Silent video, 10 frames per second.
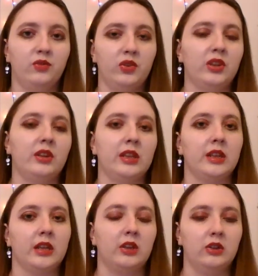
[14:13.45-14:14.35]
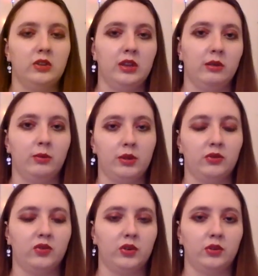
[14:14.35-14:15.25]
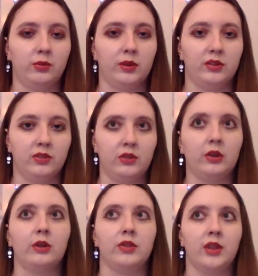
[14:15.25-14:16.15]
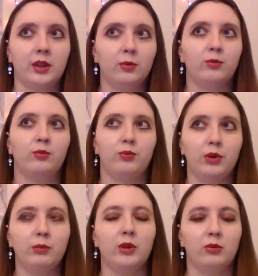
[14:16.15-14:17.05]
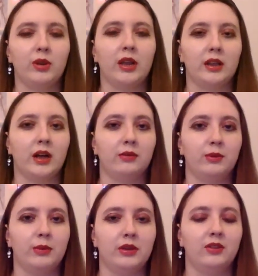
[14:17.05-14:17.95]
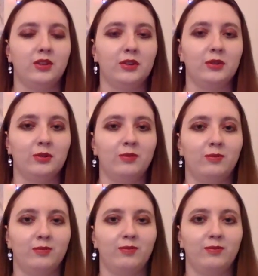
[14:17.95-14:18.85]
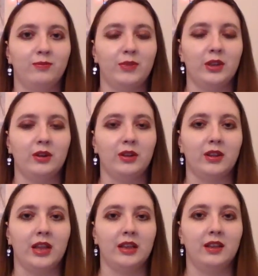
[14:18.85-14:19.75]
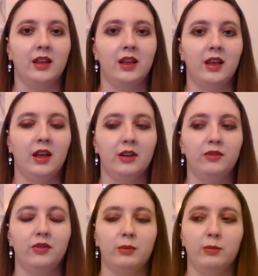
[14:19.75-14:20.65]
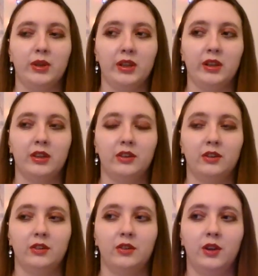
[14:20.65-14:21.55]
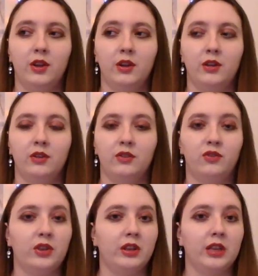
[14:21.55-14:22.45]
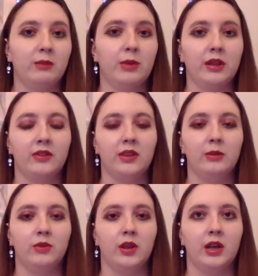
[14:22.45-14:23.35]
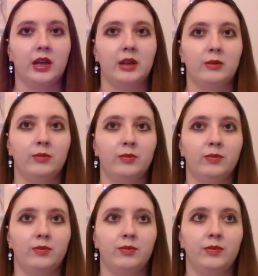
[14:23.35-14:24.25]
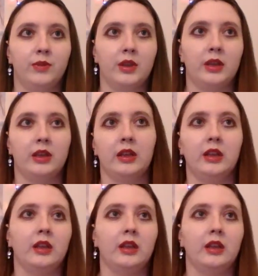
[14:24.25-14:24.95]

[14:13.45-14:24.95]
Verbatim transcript: feeling like you did with the first one so that's pretty much what I got from it too you know like a familiar feeling but at the same time uh,